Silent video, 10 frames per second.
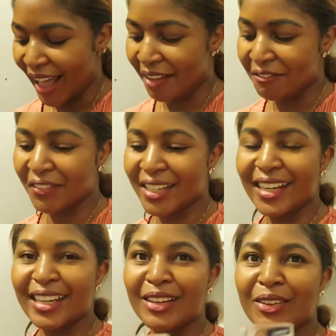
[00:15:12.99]
I
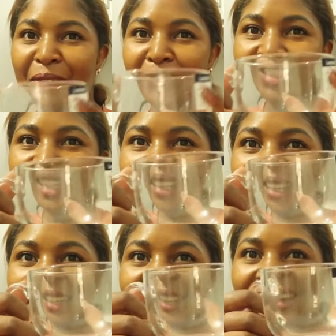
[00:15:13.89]
finally
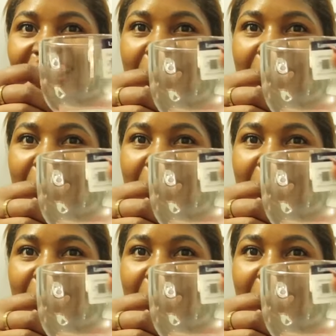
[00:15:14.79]
gotten